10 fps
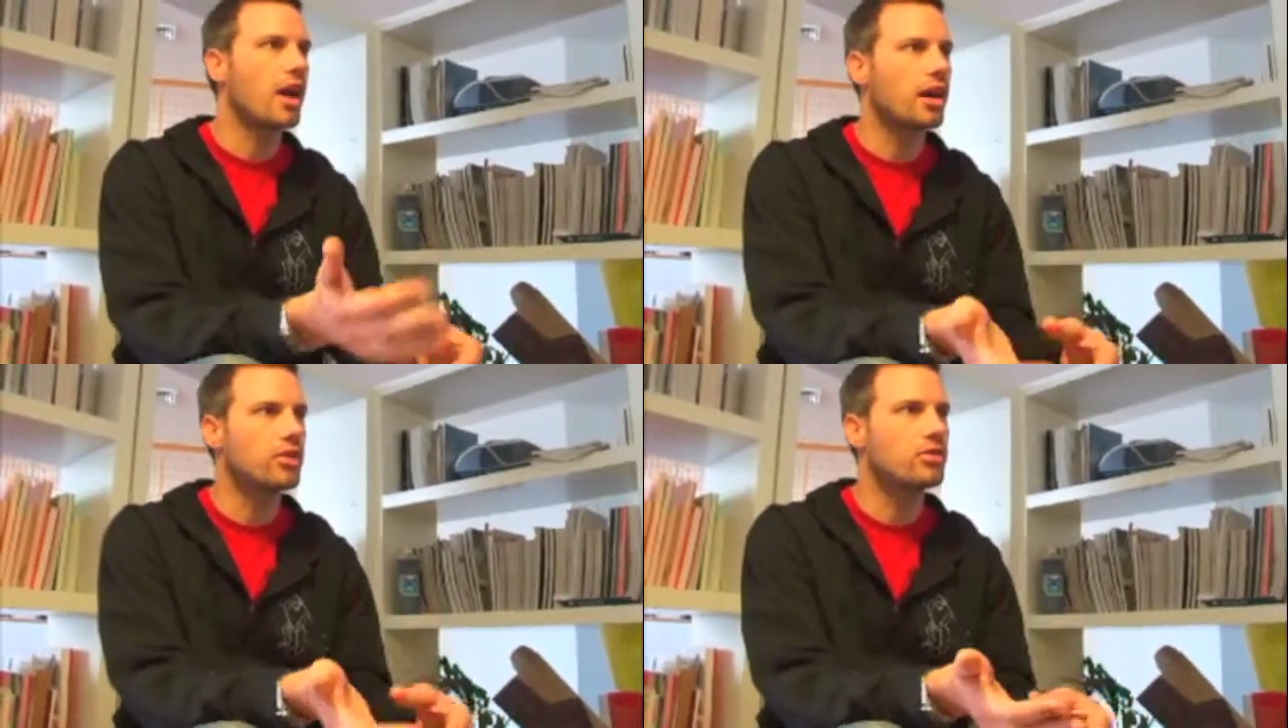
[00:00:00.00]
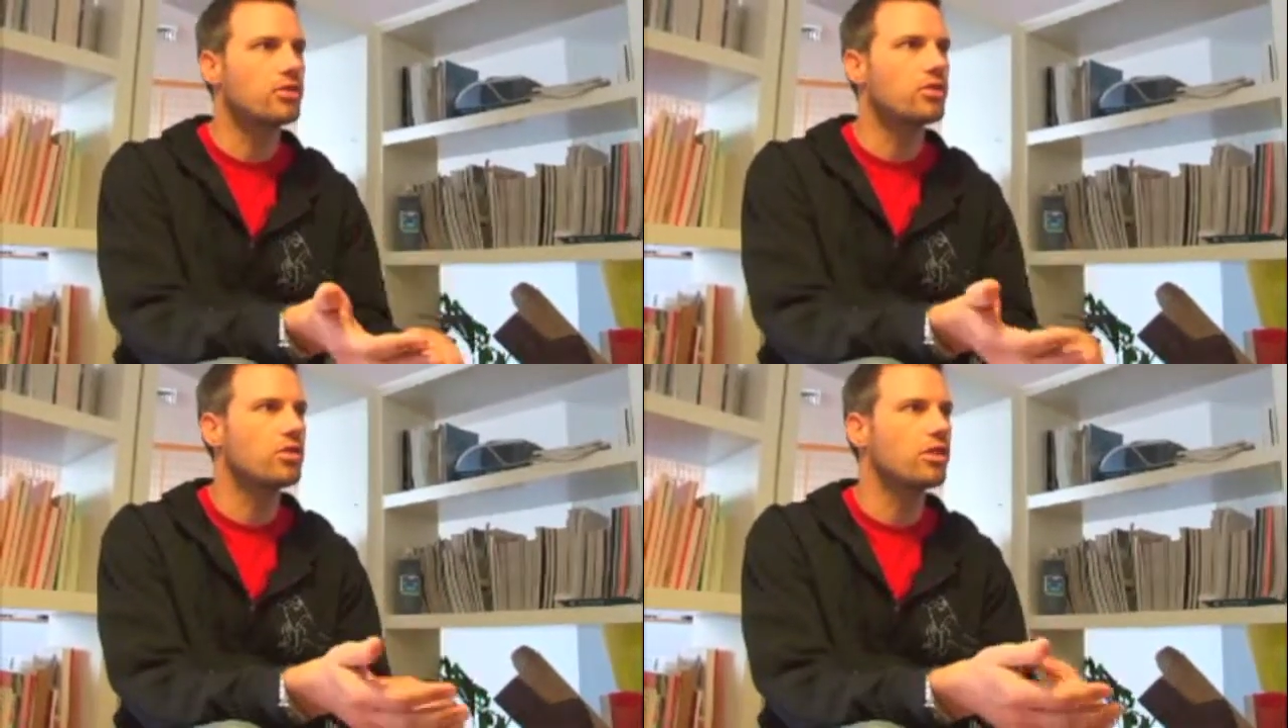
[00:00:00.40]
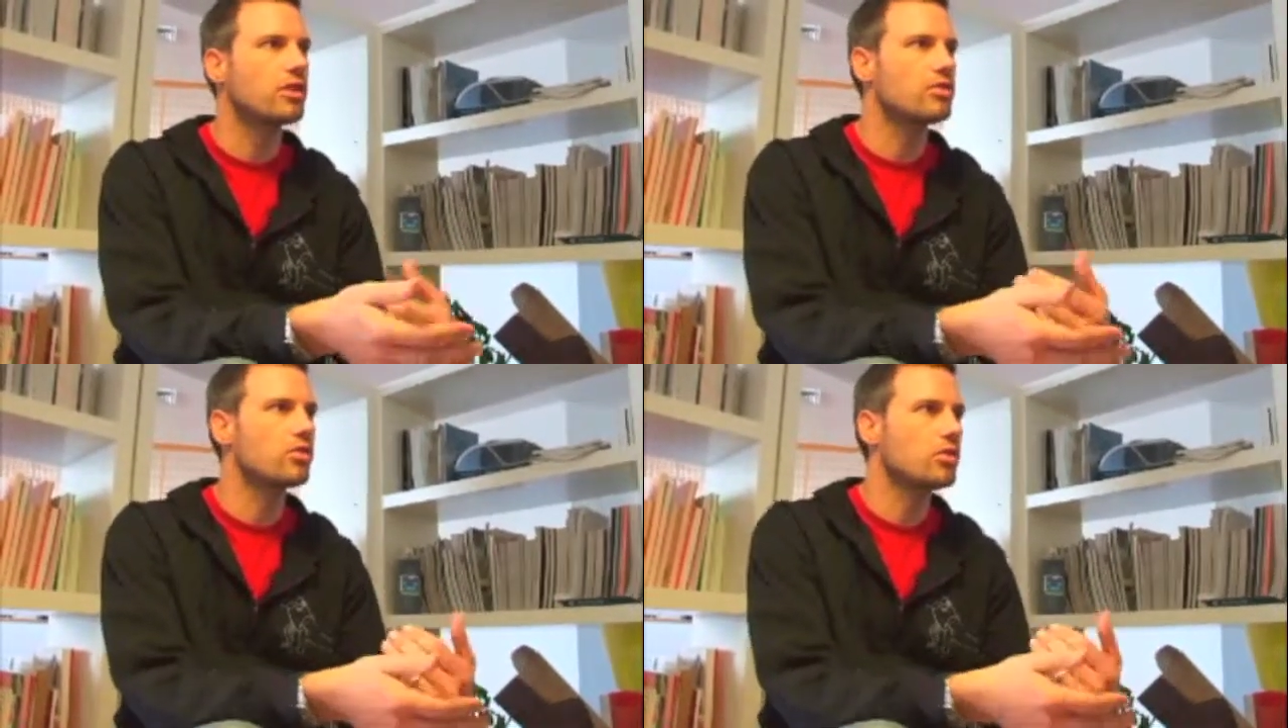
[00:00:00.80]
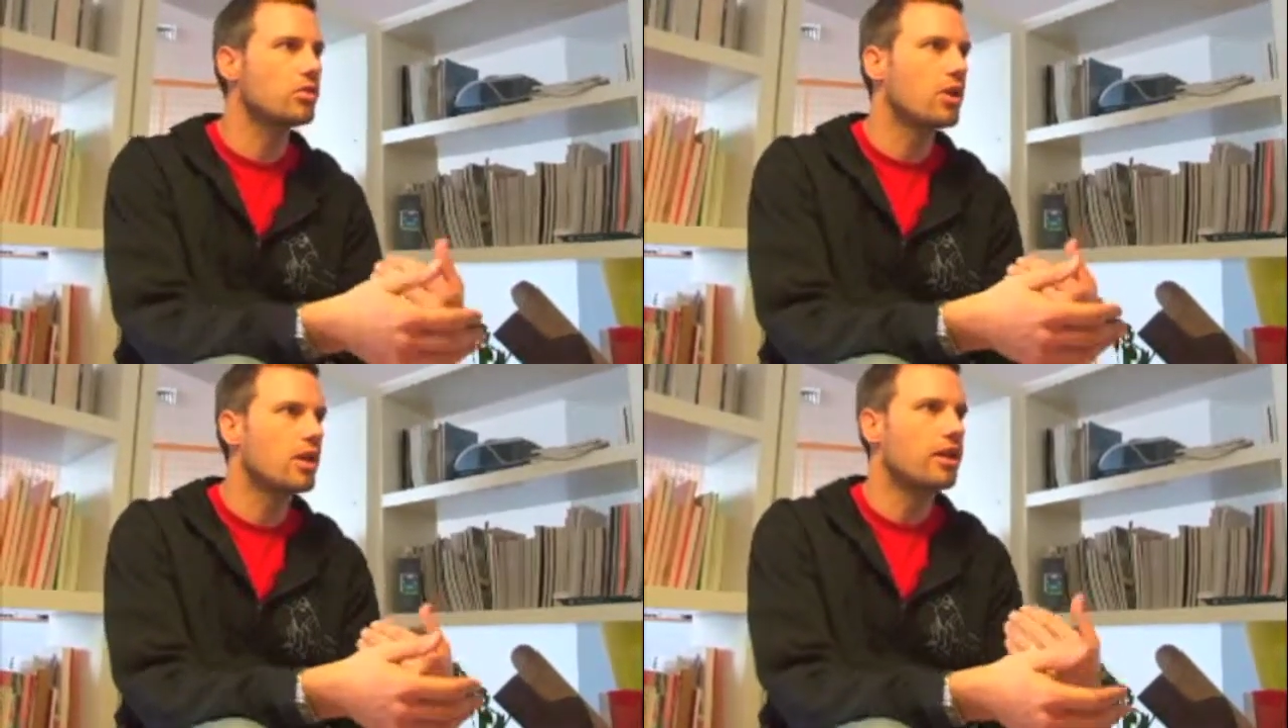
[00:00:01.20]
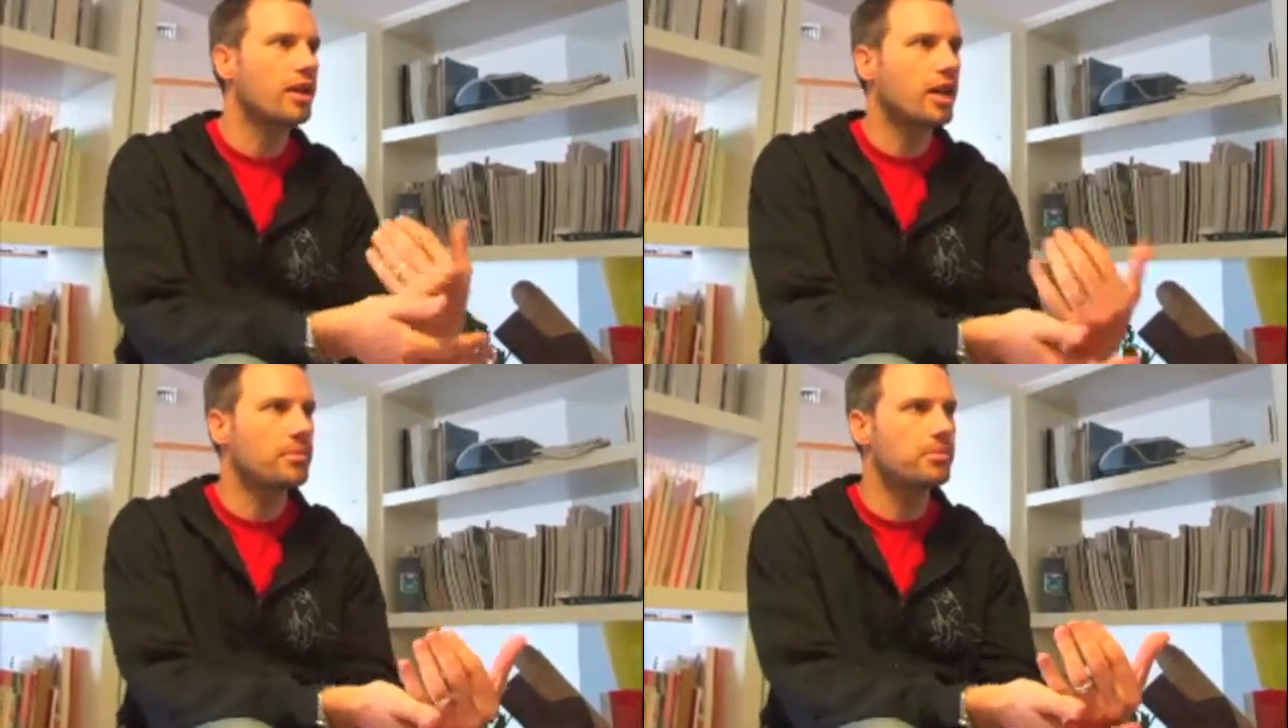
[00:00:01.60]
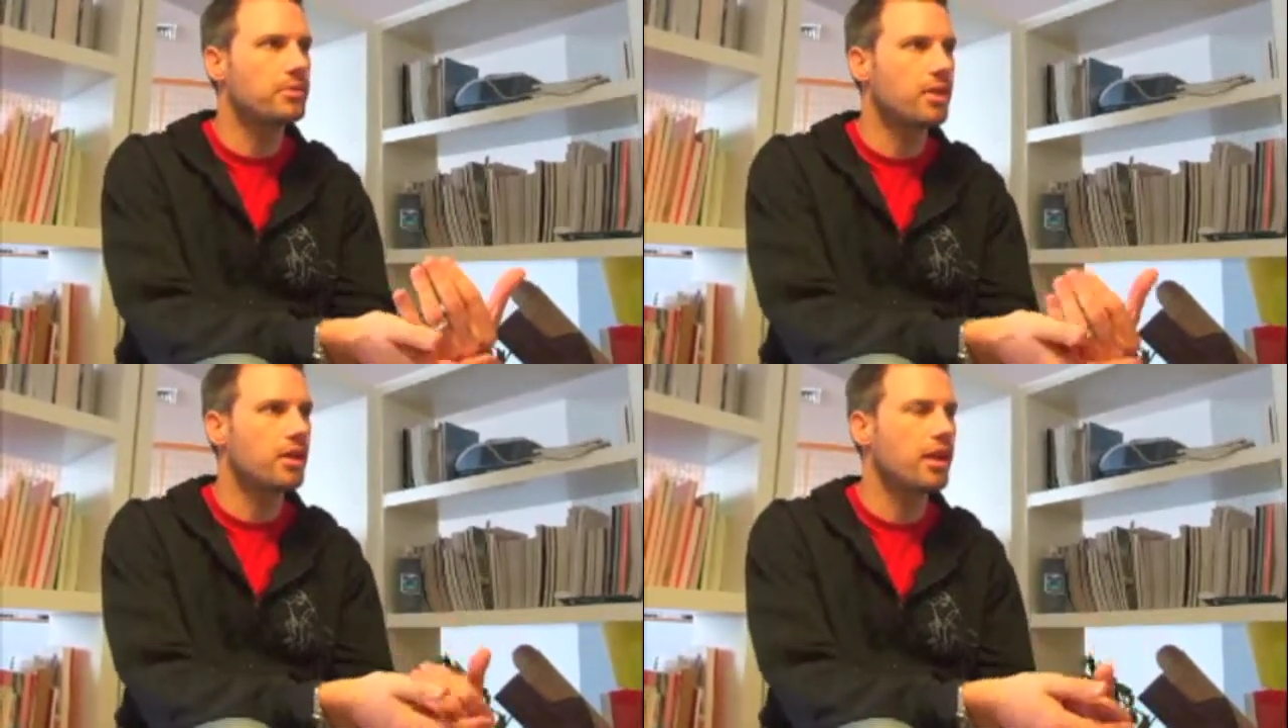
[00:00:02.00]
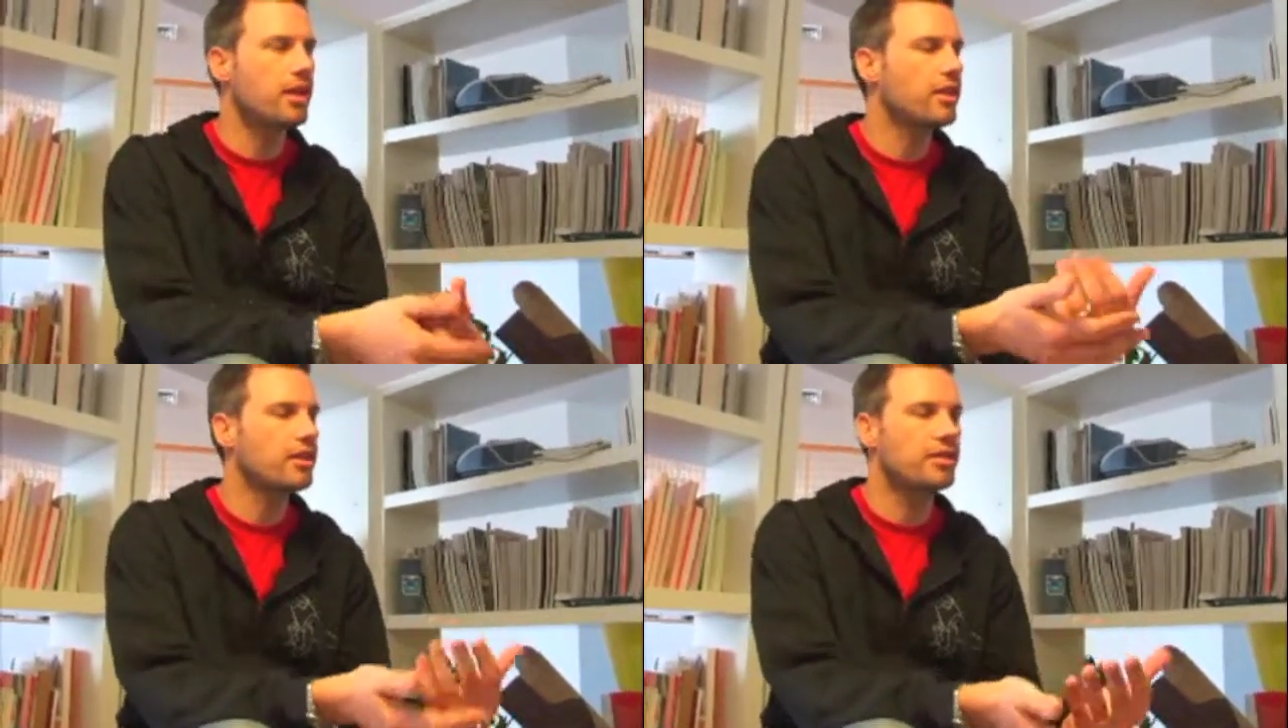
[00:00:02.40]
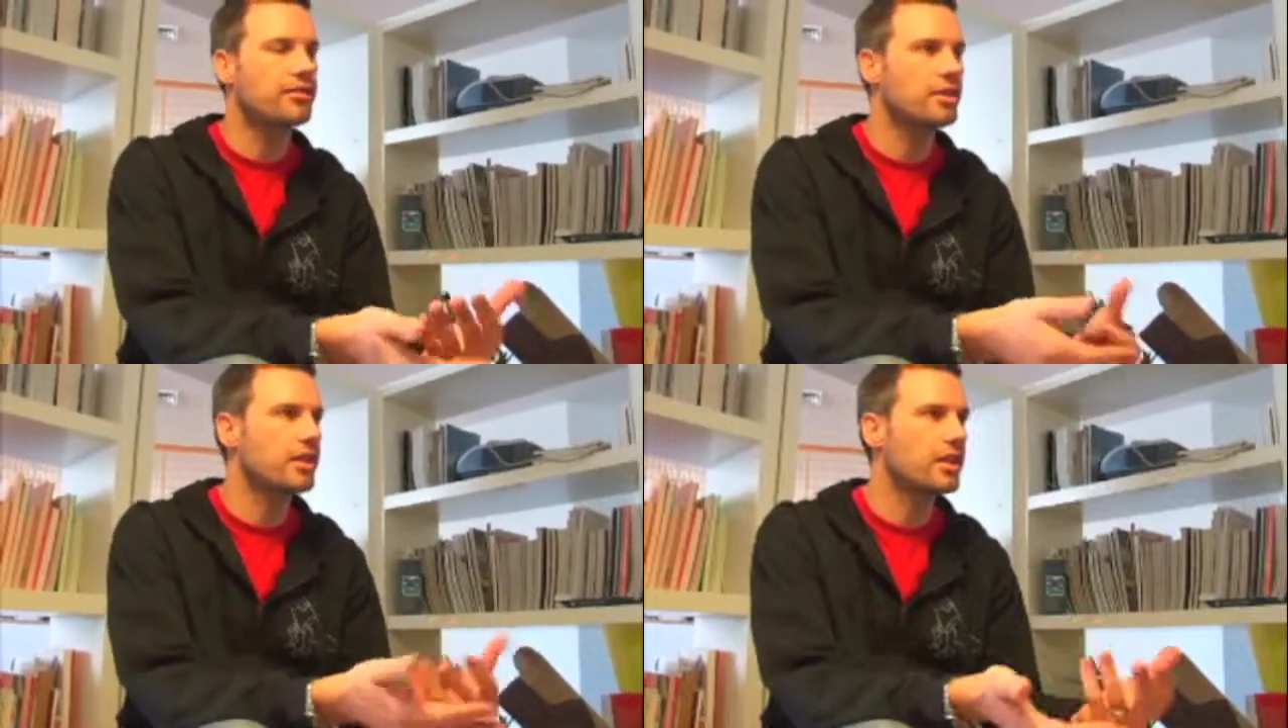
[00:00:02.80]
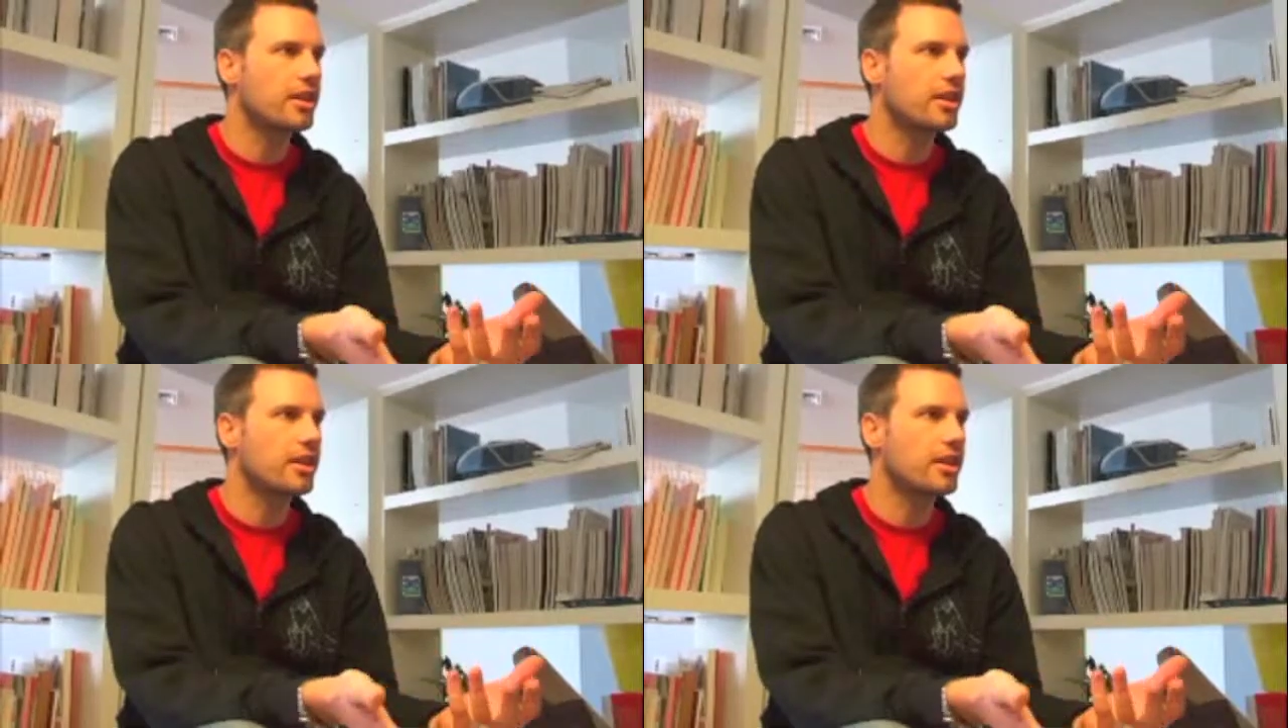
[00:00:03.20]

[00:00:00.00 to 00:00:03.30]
how you should do things, or they think differently.